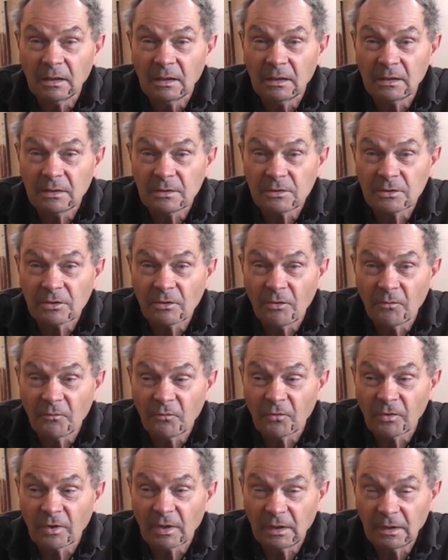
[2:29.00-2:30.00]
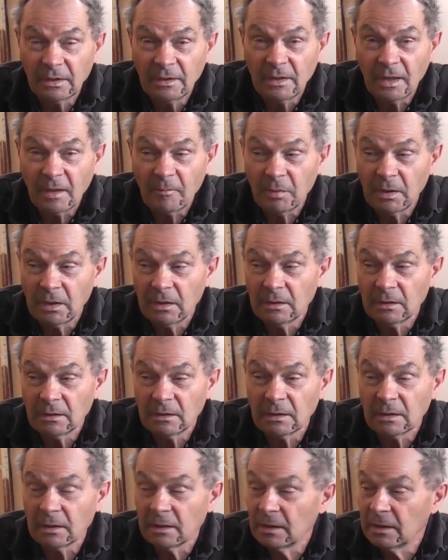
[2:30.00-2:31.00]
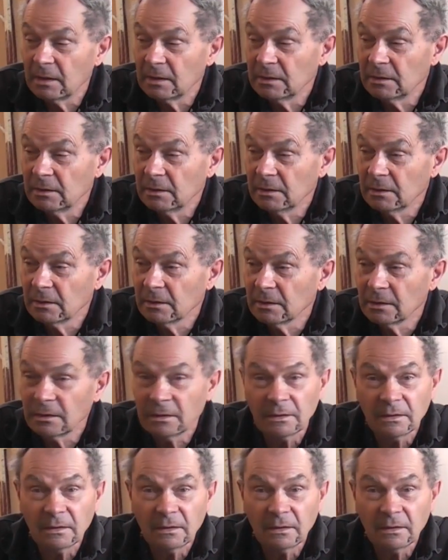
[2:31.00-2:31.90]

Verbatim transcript: it's time for a clean-up and uh,